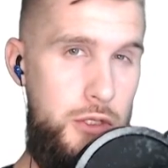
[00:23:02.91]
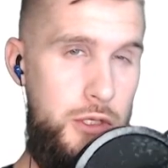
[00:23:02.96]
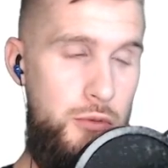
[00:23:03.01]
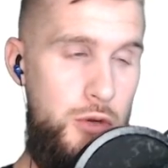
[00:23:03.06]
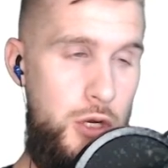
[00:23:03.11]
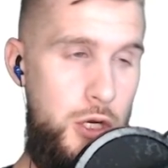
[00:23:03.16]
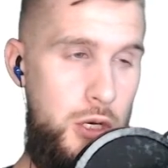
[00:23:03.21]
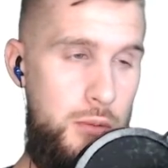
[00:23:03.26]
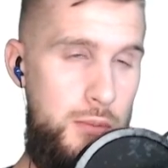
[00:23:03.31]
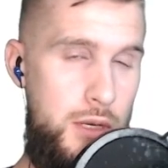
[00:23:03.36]

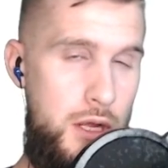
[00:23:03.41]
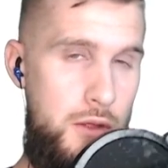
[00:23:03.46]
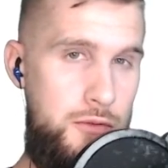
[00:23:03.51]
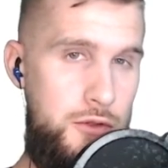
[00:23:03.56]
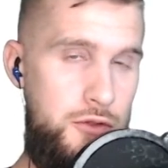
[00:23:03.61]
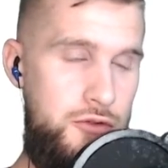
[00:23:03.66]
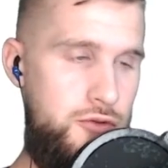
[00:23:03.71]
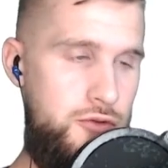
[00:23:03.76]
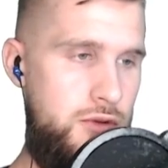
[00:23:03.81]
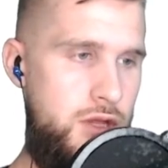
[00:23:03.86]
wrong about
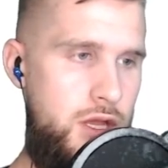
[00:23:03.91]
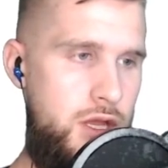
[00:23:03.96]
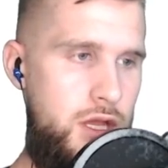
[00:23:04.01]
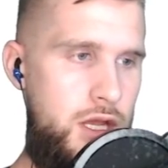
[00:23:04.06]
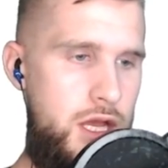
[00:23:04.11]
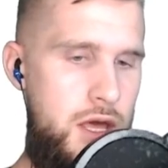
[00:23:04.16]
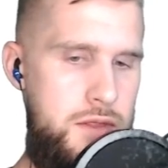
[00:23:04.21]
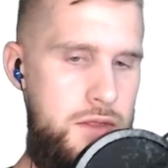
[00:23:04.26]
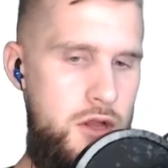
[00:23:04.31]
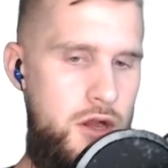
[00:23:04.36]
this.
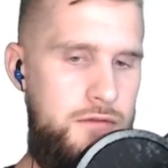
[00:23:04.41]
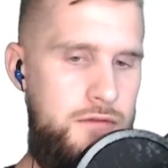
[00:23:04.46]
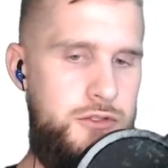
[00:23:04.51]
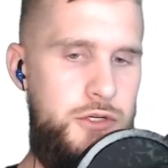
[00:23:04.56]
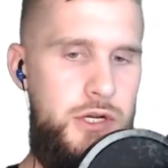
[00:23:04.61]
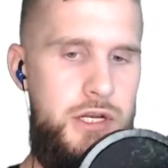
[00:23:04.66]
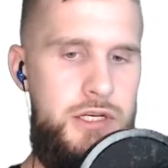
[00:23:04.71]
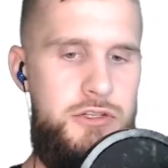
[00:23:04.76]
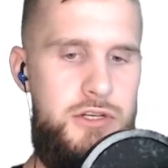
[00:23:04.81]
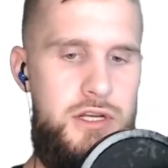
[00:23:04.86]
And the
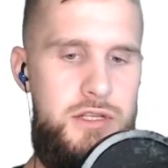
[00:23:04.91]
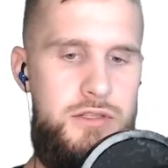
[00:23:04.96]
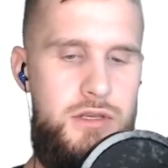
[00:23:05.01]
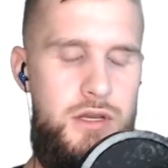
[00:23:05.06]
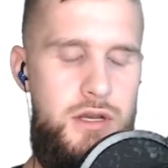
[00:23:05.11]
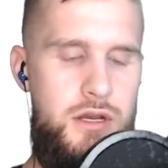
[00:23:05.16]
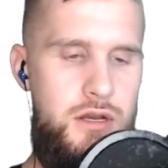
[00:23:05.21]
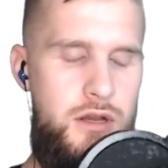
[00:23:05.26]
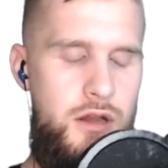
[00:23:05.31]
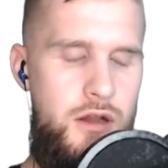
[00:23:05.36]
off-chain
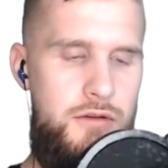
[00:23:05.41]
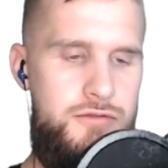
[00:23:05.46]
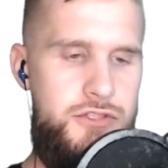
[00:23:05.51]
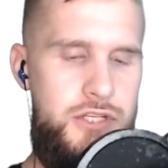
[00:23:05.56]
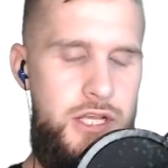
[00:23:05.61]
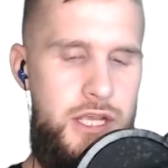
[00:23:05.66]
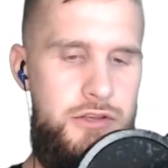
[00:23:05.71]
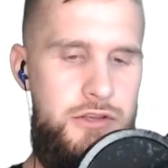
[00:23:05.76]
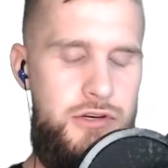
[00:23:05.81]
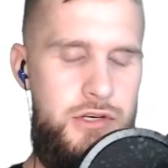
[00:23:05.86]

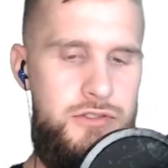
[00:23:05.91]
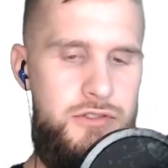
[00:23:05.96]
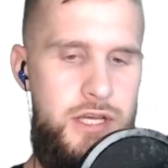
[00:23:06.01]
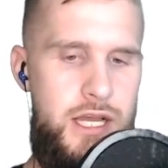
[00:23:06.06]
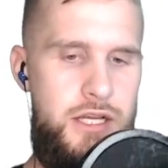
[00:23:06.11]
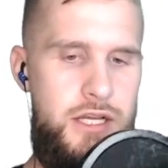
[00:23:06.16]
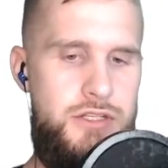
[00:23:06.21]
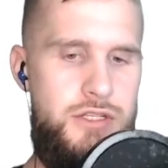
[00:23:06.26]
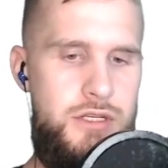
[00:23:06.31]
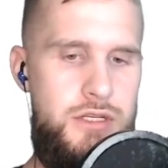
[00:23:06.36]

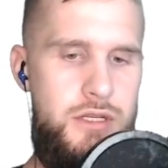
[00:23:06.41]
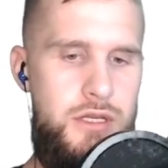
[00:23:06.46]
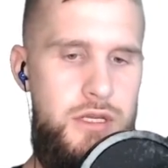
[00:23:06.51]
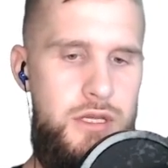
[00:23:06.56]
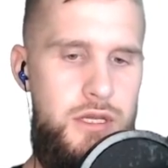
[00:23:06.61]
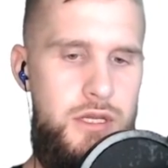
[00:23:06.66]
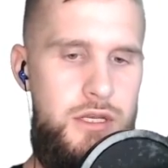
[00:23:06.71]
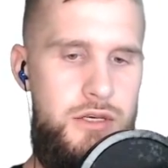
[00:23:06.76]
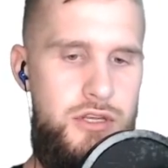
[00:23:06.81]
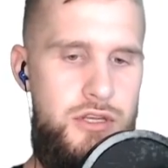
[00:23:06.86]
transaction
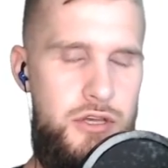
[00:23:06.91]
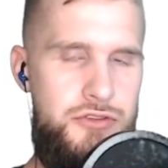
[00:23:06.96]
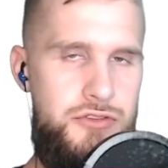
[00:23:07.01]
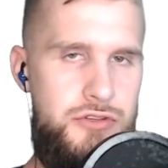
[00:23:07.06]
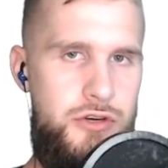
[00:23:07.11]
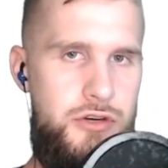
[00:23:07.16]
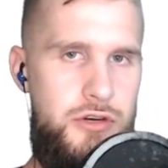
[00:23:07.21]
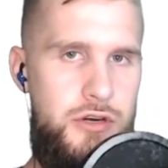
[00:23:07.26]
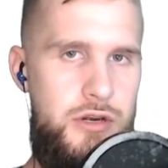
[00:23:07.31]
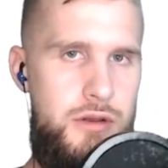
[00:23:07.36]
does
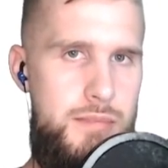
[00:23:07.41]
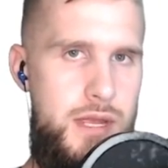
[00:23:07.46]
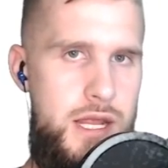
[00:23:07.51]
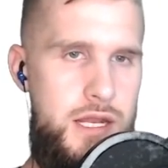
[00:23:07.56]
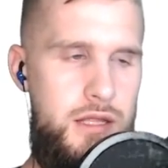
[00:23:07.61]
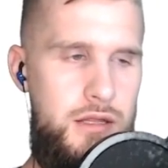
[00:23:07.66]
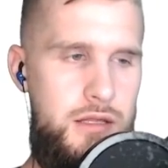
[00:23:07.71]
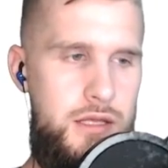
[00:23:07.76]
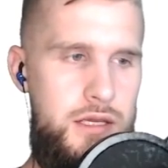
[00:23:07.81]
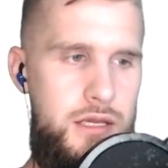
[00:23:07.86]
occur
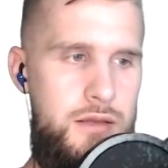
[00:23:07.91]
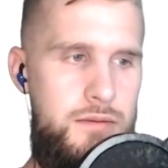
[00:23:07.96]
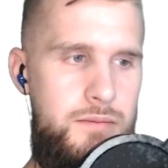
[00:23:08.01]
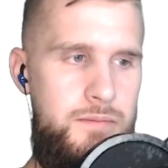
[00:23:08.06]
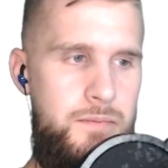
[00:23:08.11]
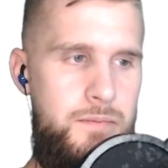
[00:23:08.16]
immediately